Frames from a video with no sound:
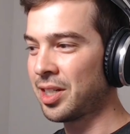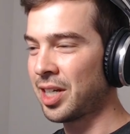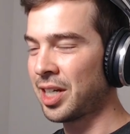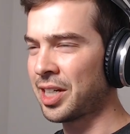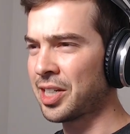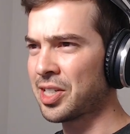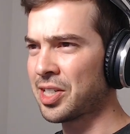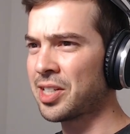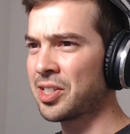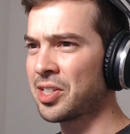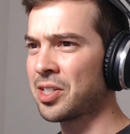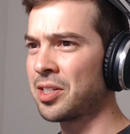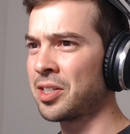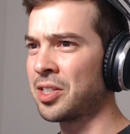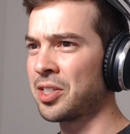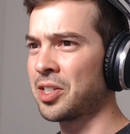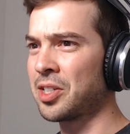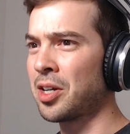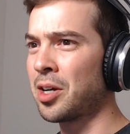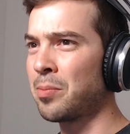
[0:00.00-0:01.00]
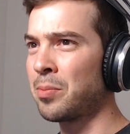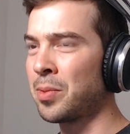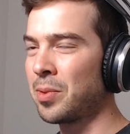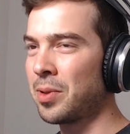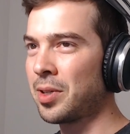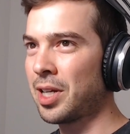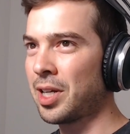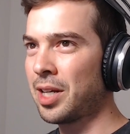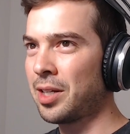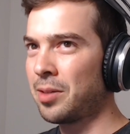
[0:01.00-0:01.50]
I guess that's that's not
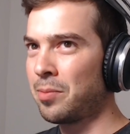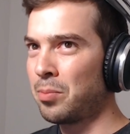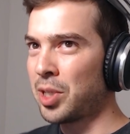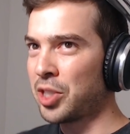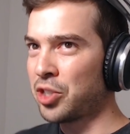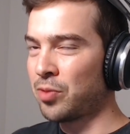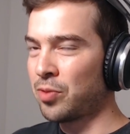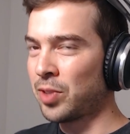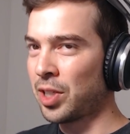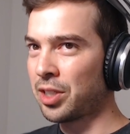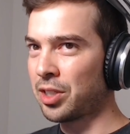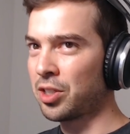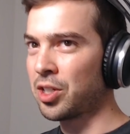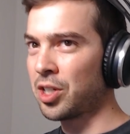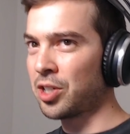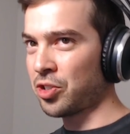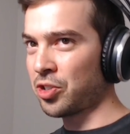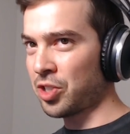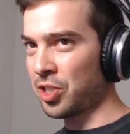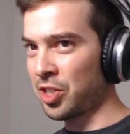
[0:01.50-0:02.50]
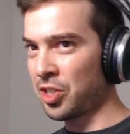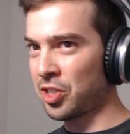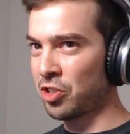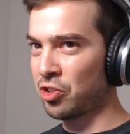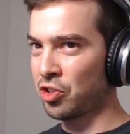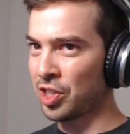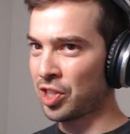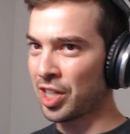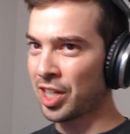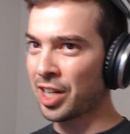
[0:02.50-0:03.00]
much of like a conscious
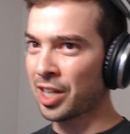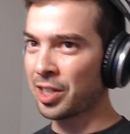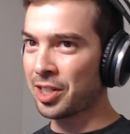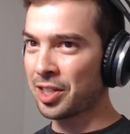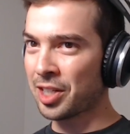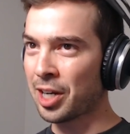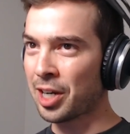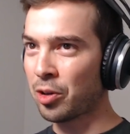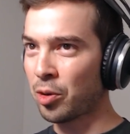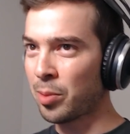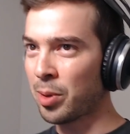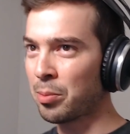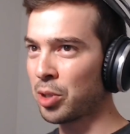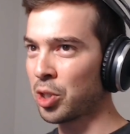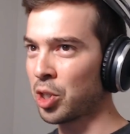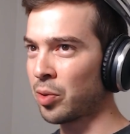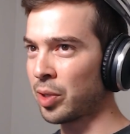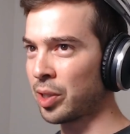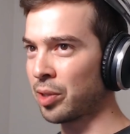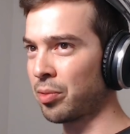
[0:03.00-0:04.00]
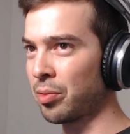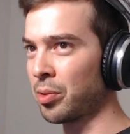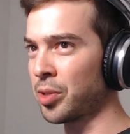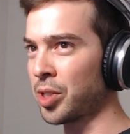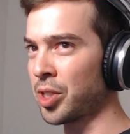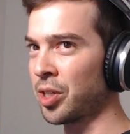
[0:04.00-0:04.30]
decision that I that I remember going through.